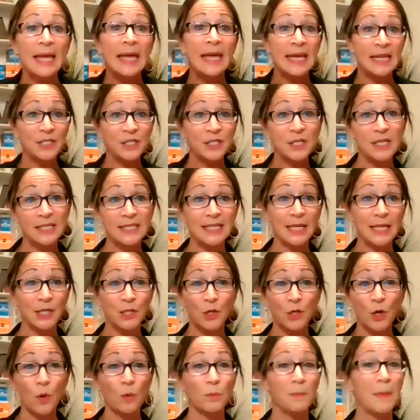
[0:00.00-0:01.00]
and just say, you
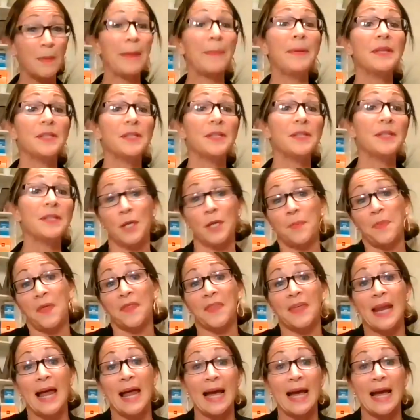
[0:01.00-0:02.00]
know, maybe there's something
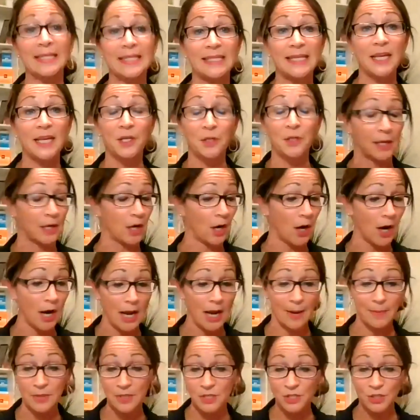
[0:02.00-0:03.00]
that I say, you're like, all right,
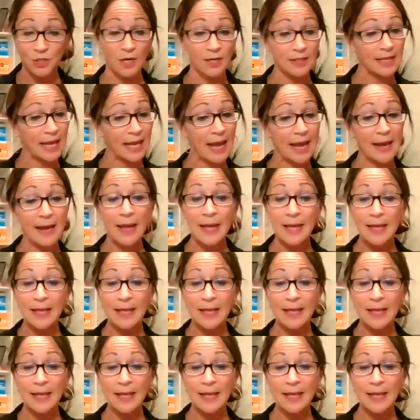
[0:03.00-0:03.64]
I'm going to start that.